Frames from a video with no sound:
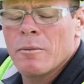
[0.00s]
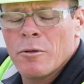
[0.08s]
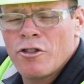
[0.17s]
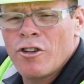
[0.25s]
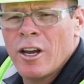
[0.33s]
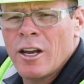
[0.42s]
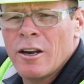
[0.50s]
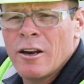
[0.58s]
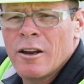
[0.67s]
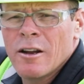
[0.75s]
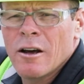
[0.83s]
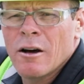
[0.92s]
the machine.
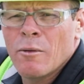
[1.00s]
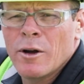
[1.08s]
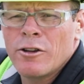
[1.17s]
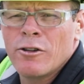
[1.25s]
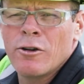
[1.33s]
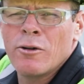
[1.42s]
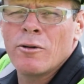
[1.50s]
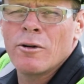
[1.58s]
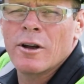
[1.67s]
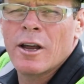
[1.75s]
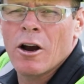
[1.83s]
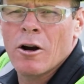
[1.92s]
We
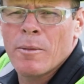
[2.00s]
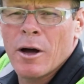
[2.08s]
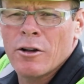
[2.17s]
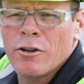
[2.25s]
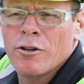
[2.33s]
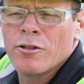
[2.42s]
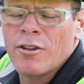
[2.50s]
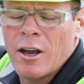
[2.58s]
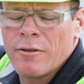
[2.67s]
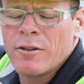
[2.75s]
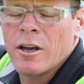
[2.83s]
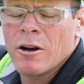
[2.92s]
do care about your
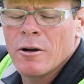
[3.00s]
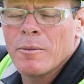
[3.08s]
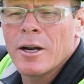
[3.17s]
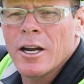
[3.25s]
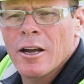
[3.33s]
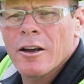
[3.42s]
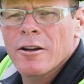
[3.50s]
safety here at Minnich.